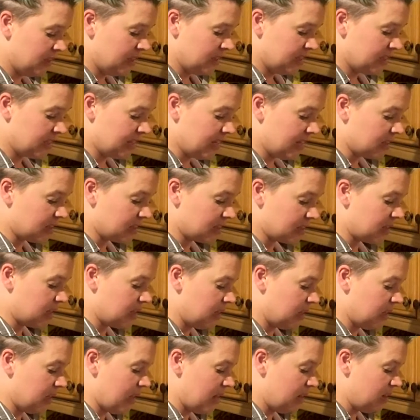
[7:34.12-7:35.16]
salsa
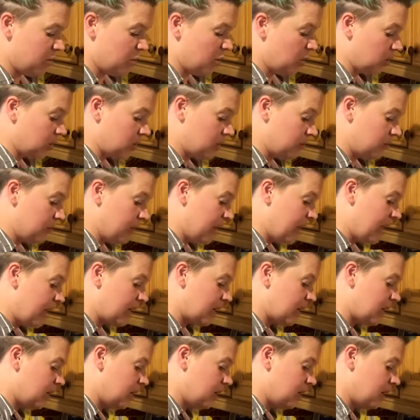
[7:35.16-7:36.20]
that anyone can make,
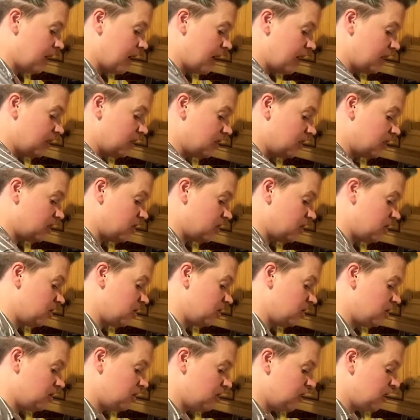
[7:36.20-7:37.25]
and
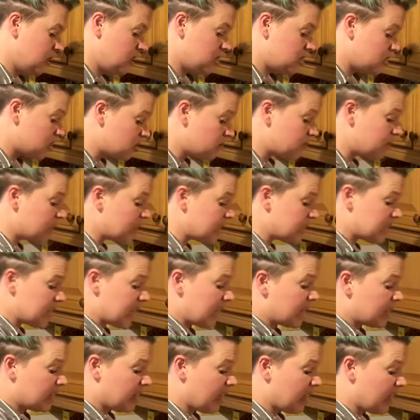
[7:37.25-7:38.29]
it doesn't really
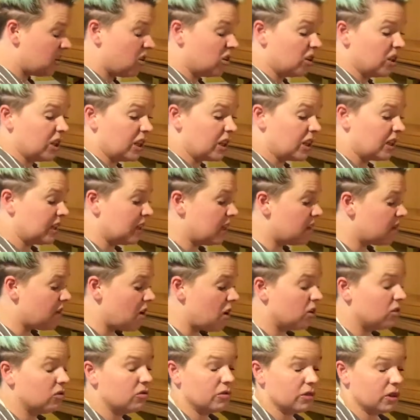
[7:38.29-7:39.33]
take that long. You can leave it
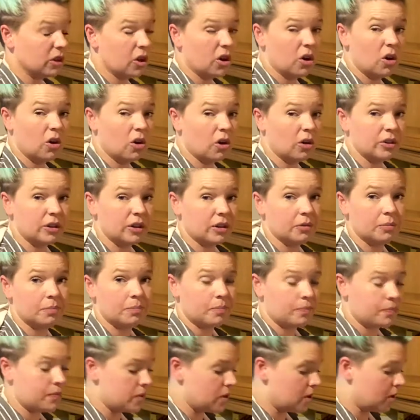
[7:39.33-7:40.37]
on low on your
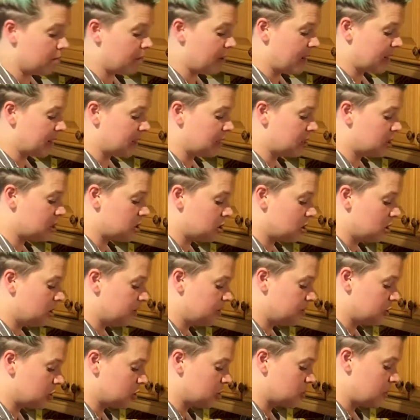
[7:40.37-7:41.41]
back of your stove
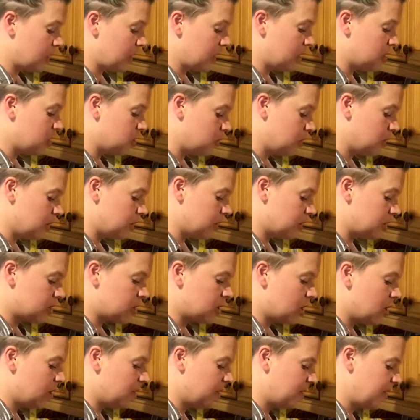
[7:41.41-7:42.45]
just while you're doing other
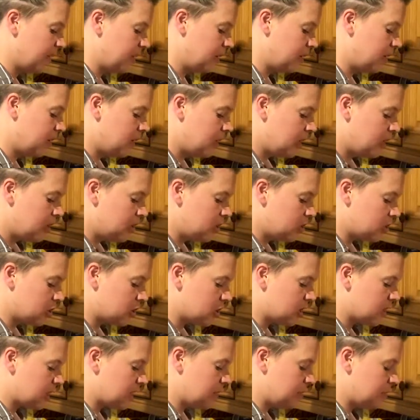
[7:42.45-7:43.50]
stuff, and
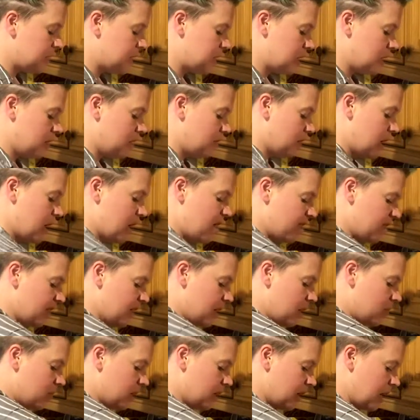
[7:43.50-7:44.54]
just keep stirring it every
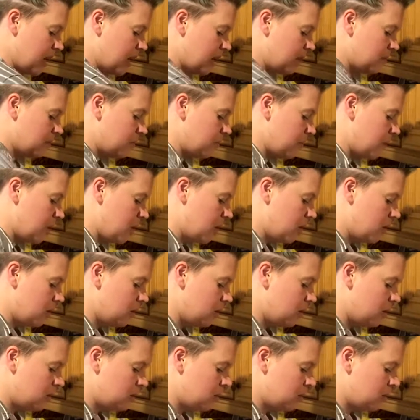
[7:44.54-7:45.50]
now and again. But